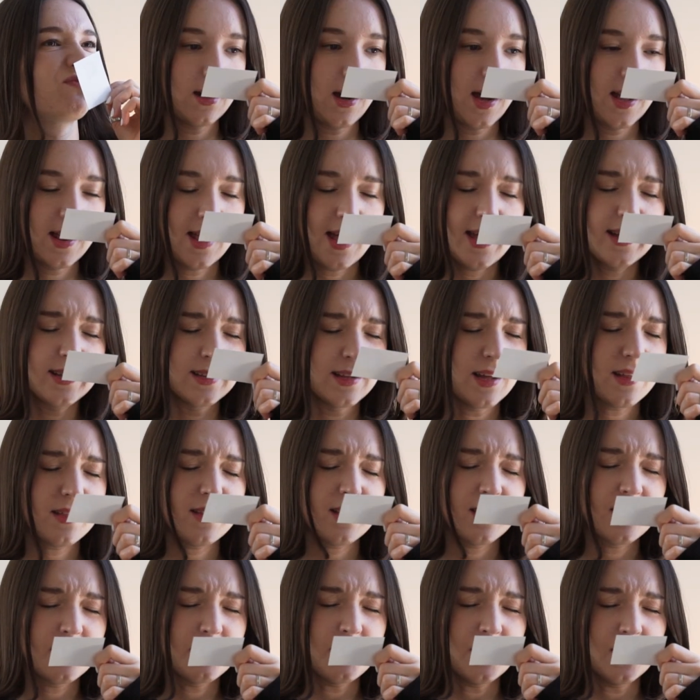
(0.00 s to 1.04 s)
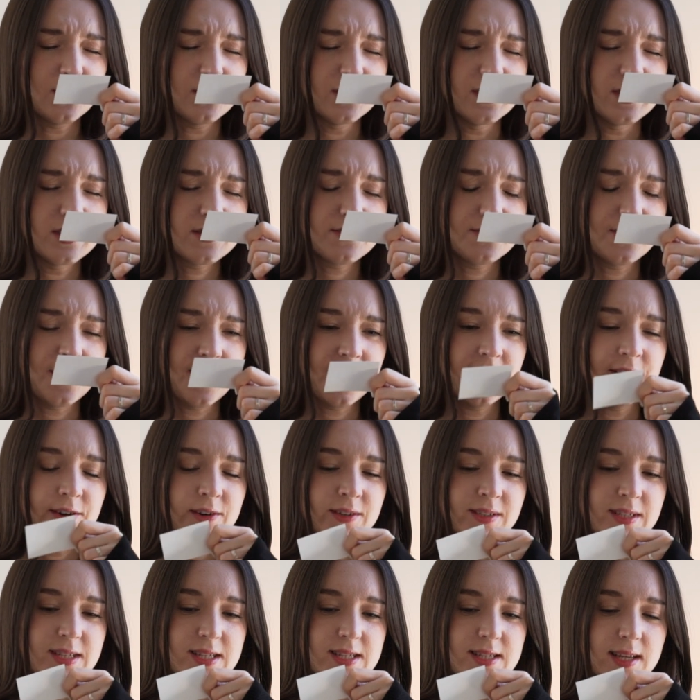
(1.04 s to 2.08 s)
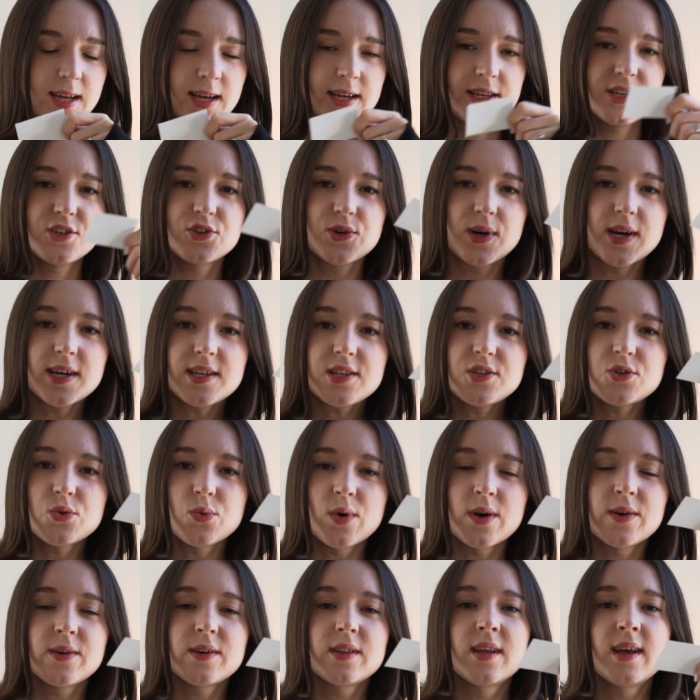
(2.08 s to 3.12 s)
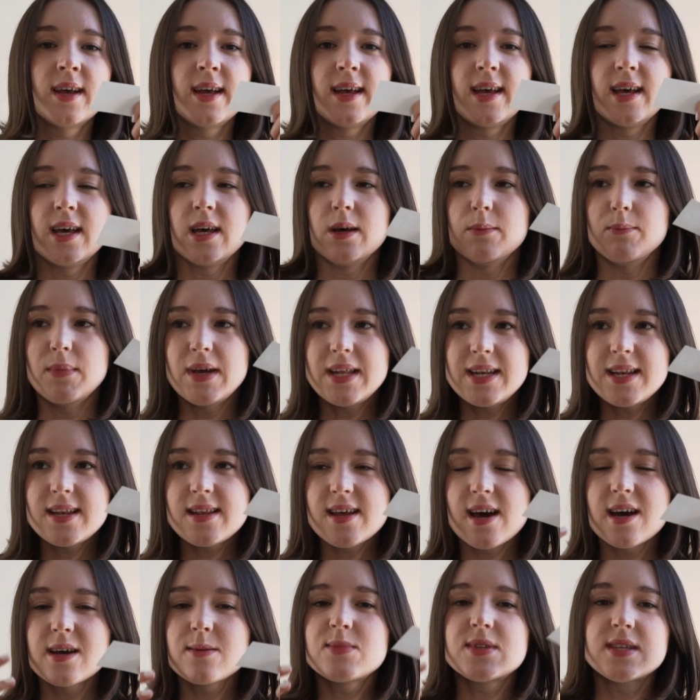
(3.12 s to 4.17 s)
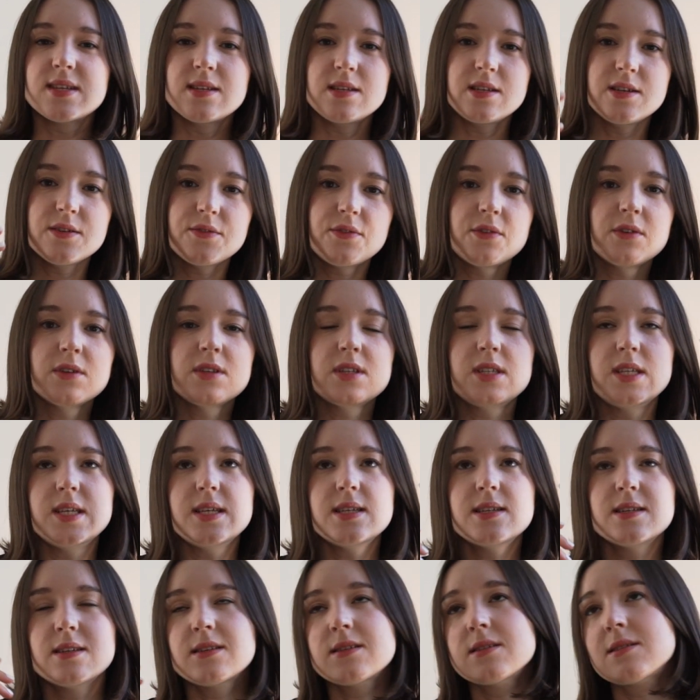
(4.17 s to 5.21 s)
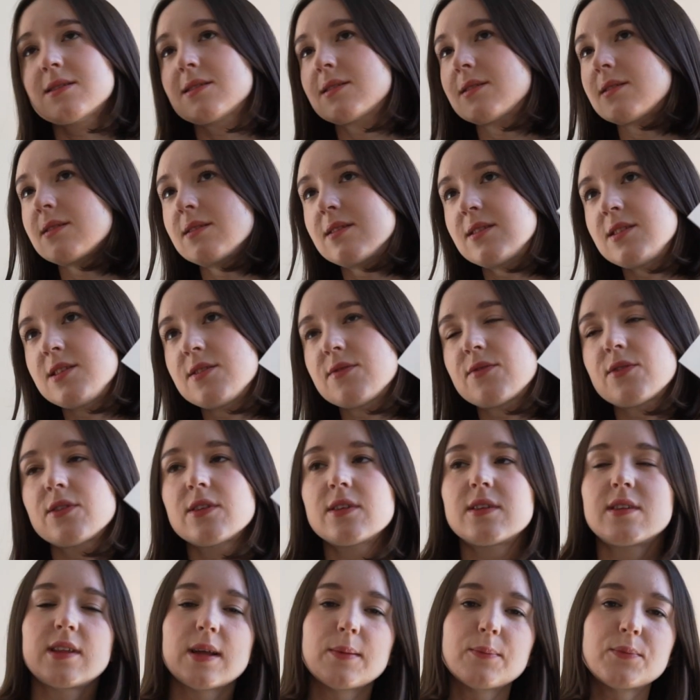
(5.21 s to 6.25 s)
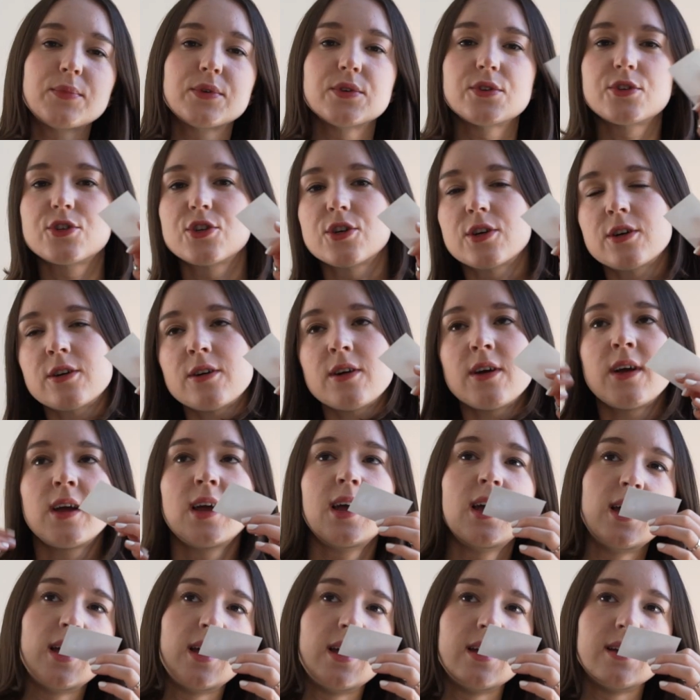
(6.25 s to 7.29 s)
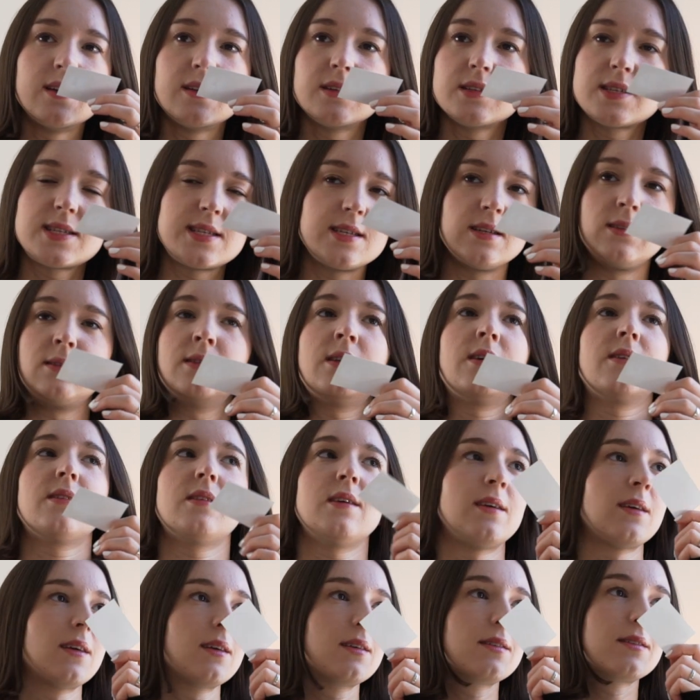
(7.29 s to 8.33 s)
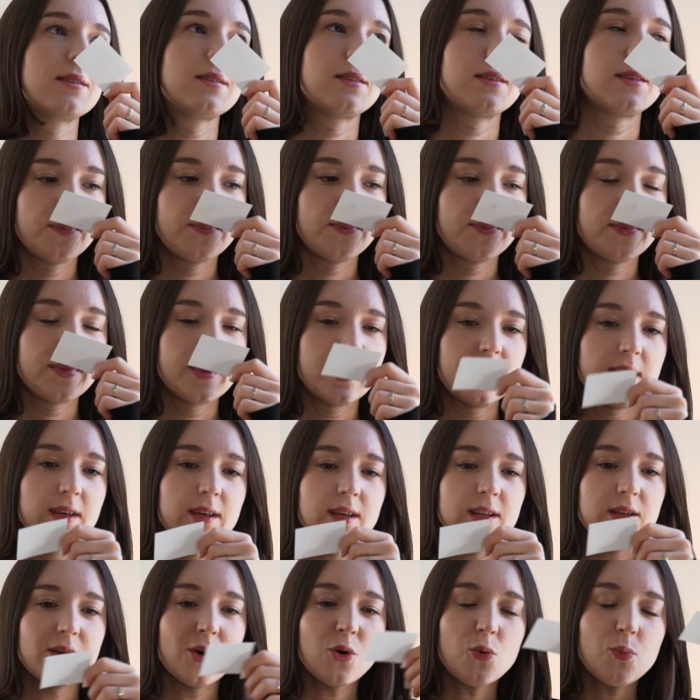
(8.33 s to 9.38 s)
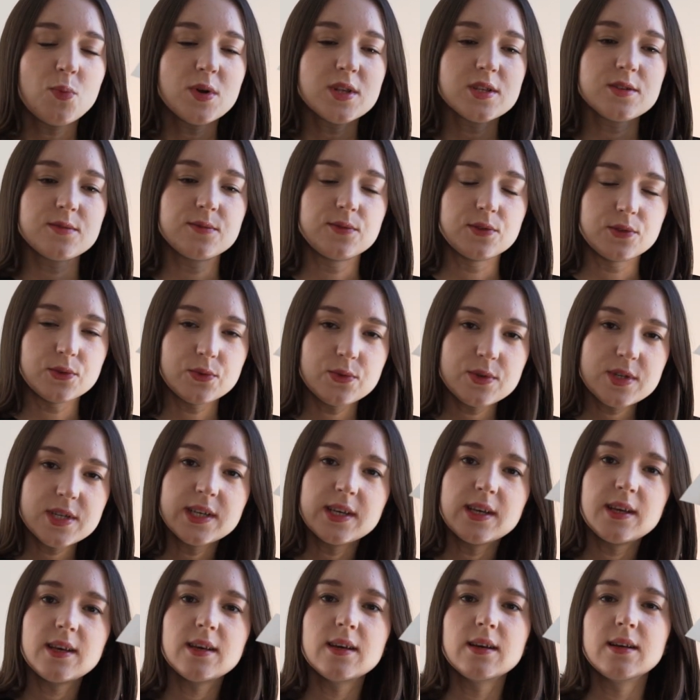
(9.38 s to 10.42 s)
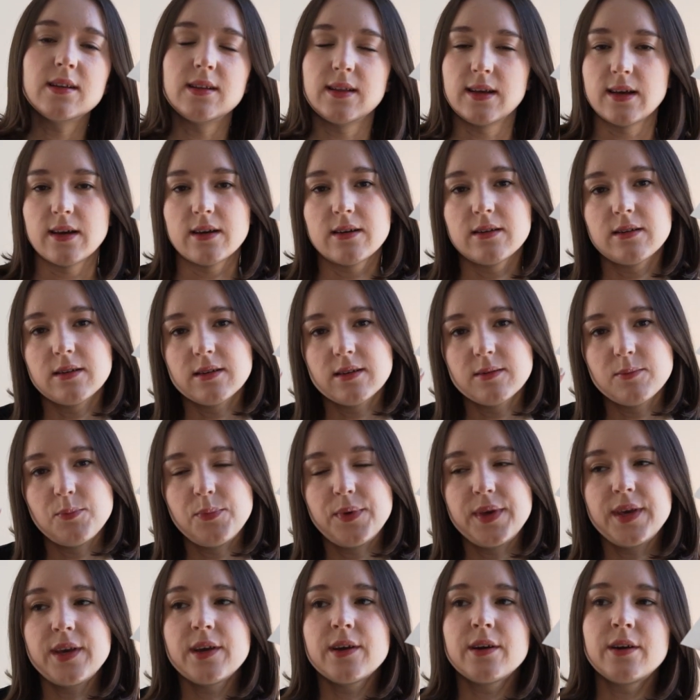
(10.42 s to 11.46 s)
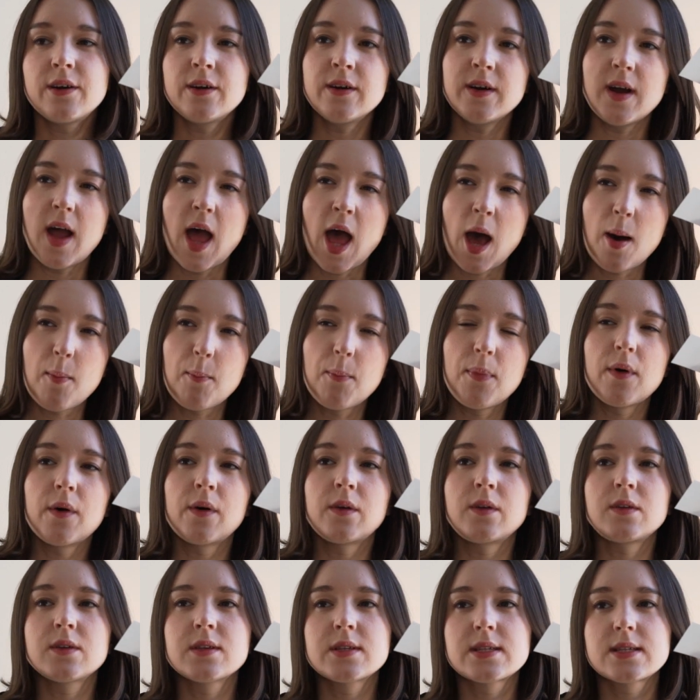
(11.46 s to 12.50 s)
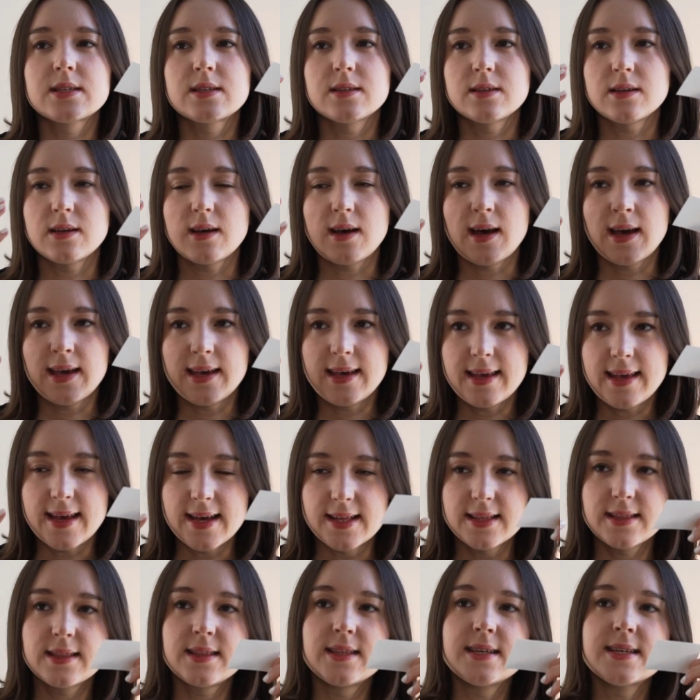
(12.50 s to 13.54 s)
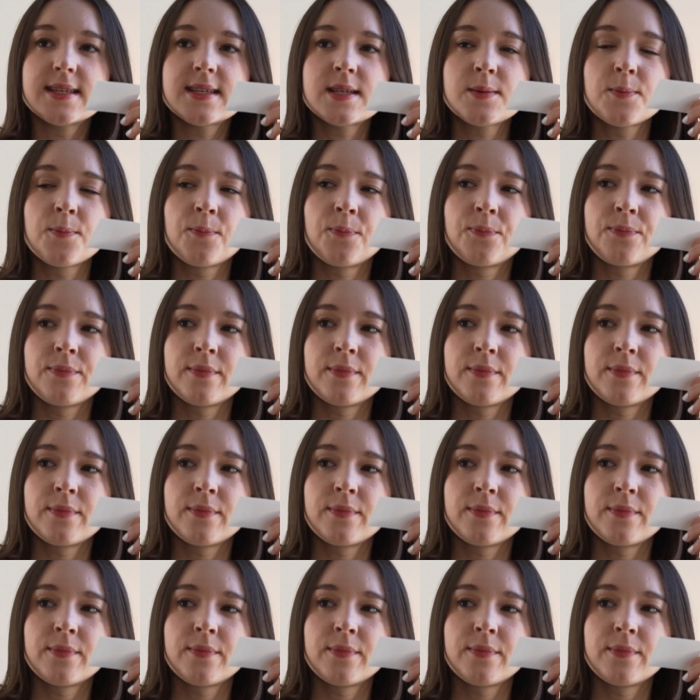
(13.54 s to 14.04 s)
I like nothing about this fragrance. I tried to wear it many times in different seasons, different temperature, still nothing. It opens fruity, like pear, apples, I get this.